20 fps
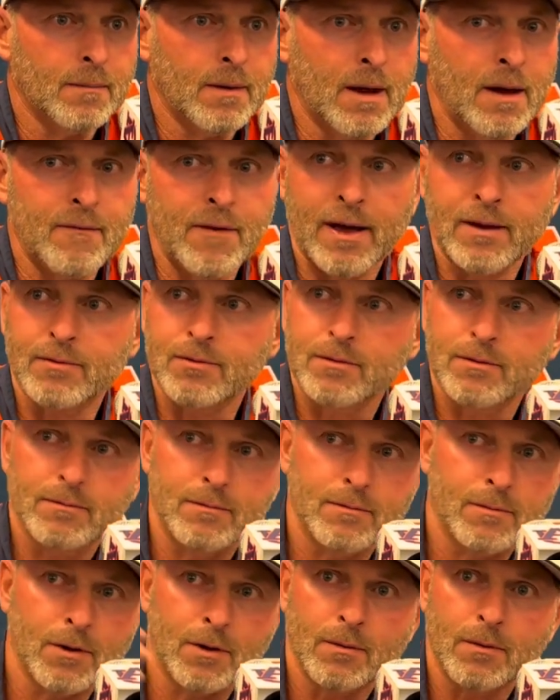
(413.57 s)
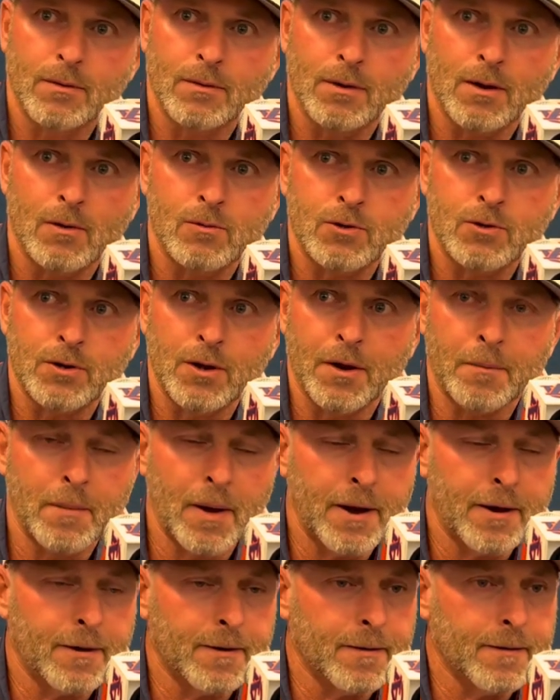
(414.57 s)
I've asked, you know, Coach
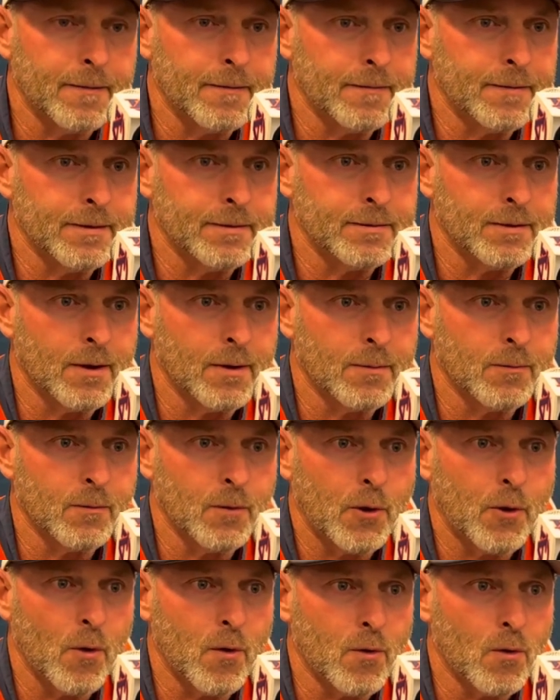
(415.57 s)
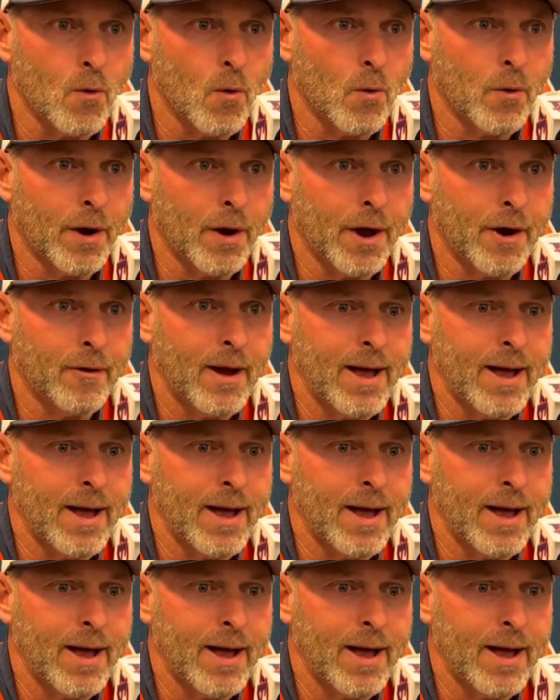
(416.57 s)
Nunnemaker is our recruiting coordinator.